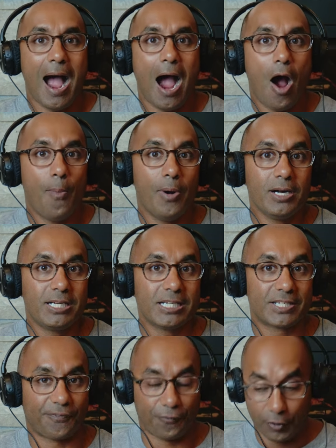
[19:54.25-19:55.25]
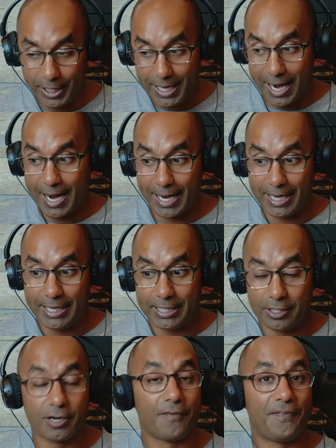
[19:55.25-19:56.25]
How much is free guy
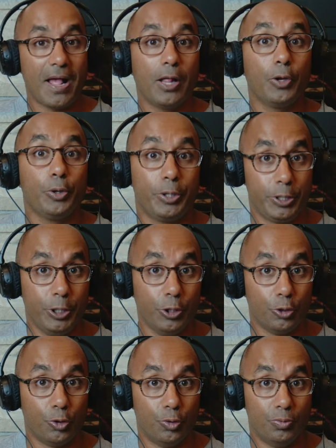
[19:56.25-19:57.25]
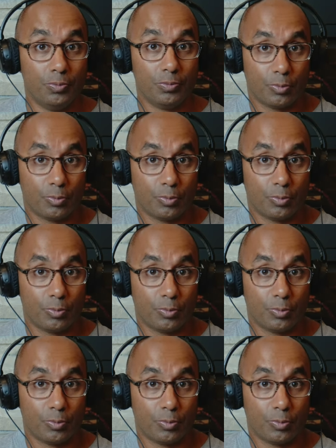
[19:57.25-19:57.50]
going to value you